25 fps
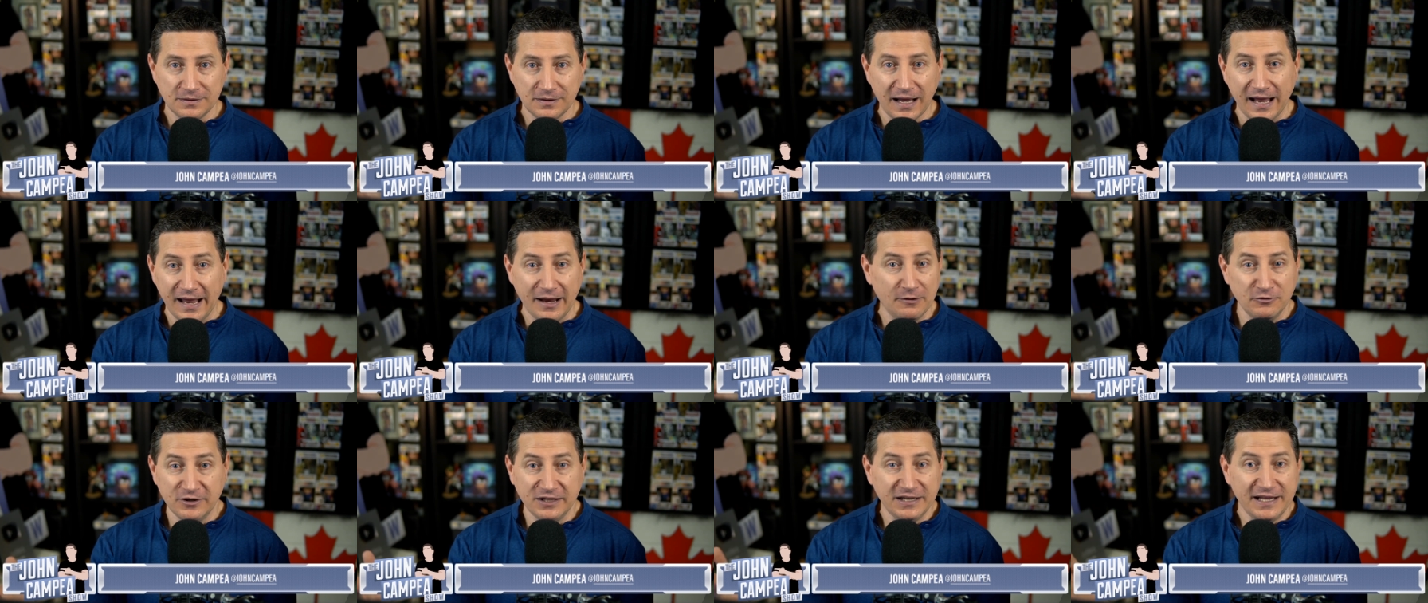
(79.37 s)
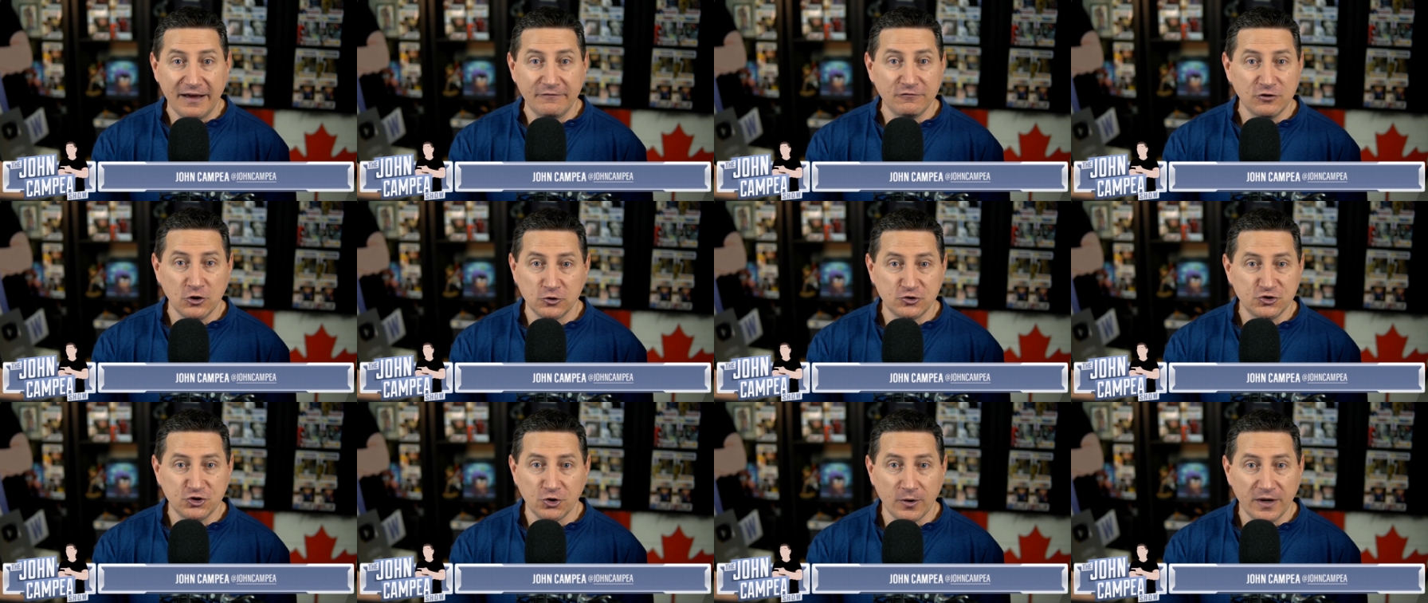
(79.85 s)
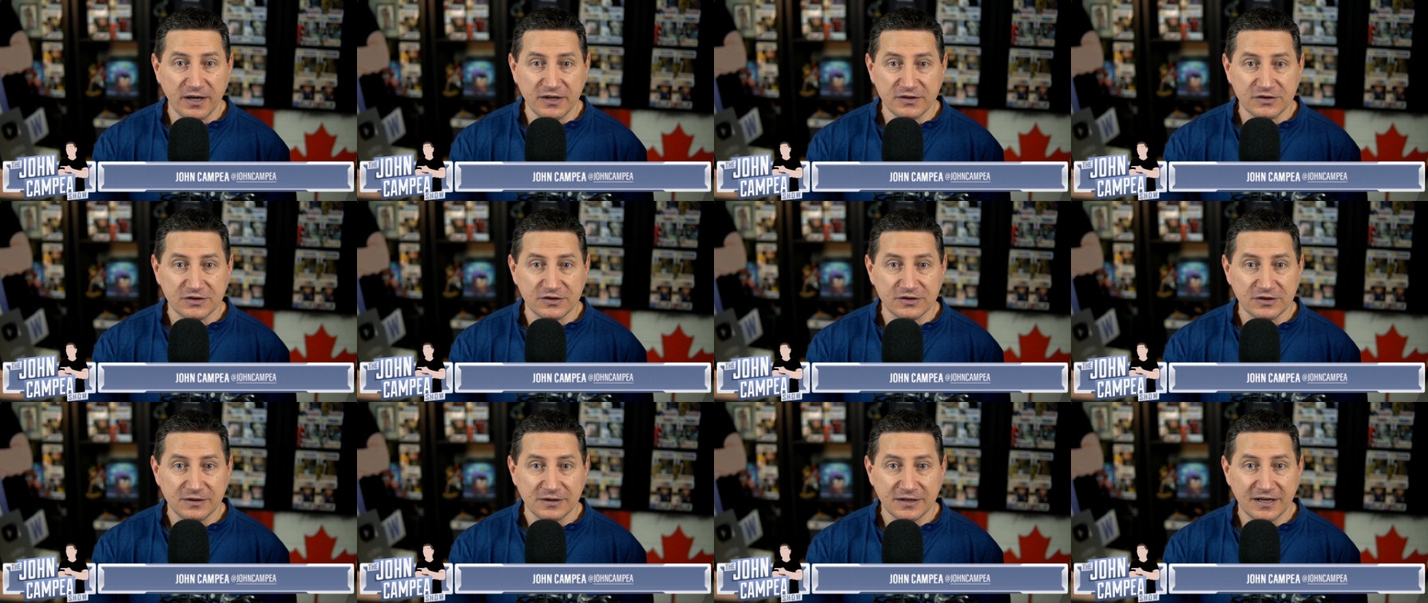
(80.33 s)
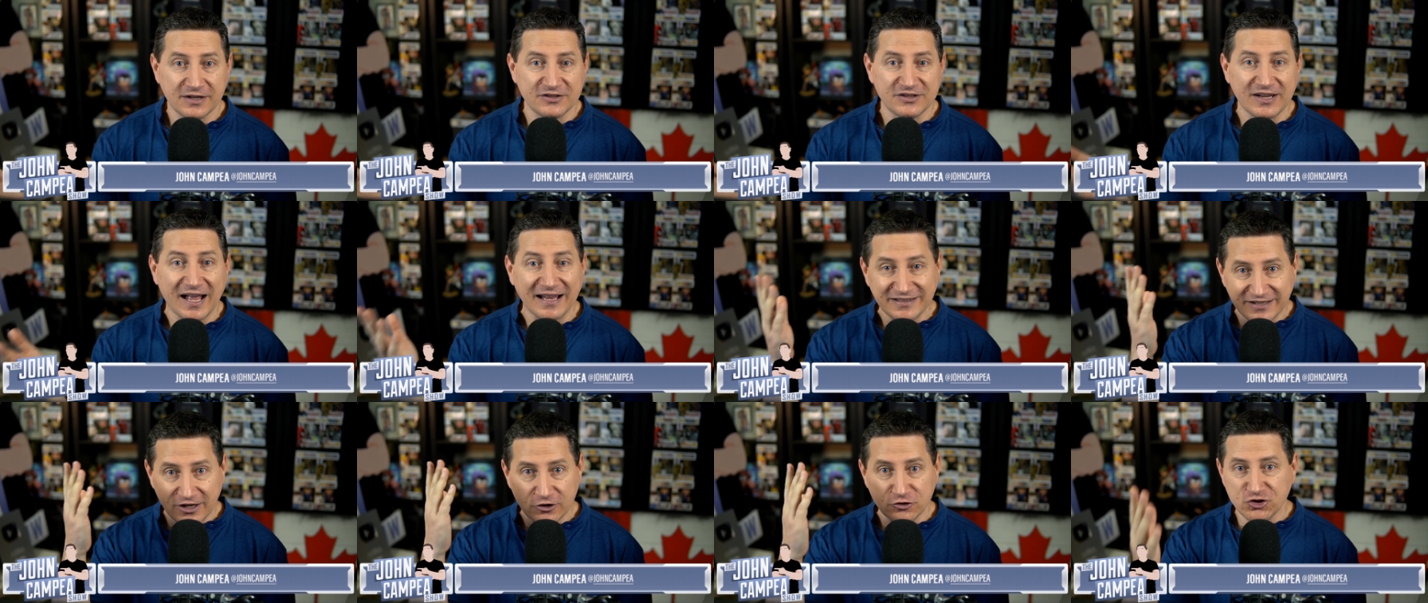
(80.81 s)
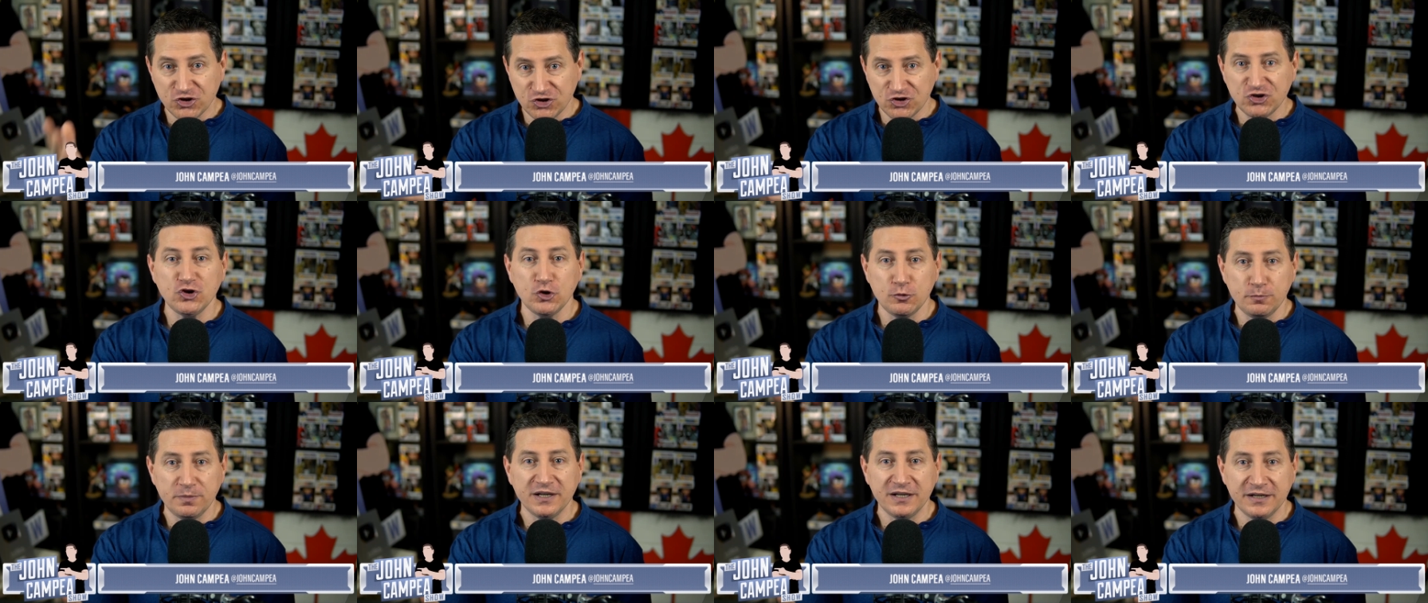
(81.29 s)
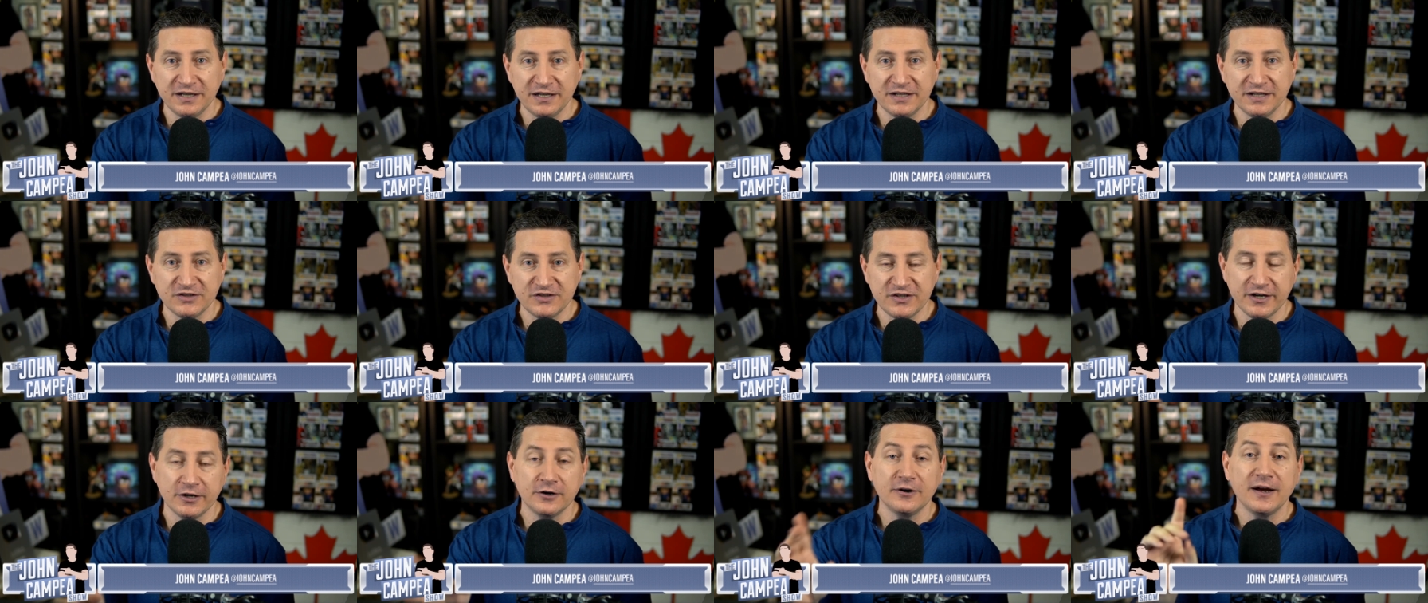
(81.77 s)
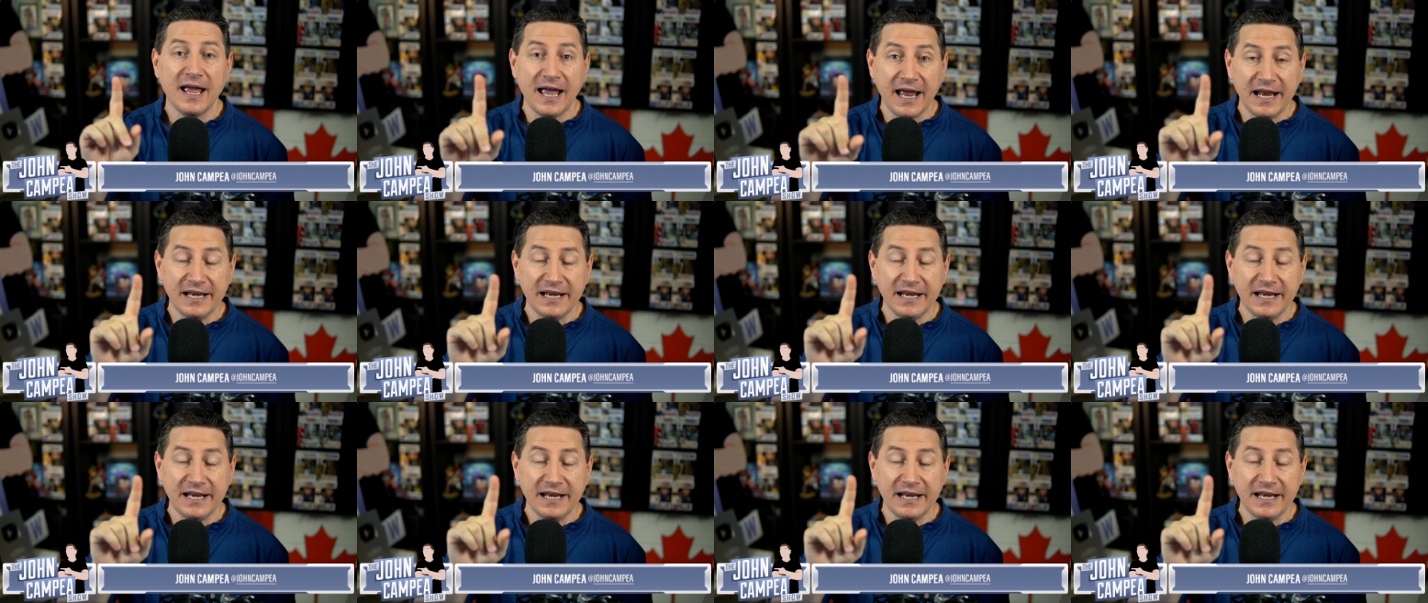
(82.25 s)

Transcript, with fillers: I really have no choice because that's how stupid it is here.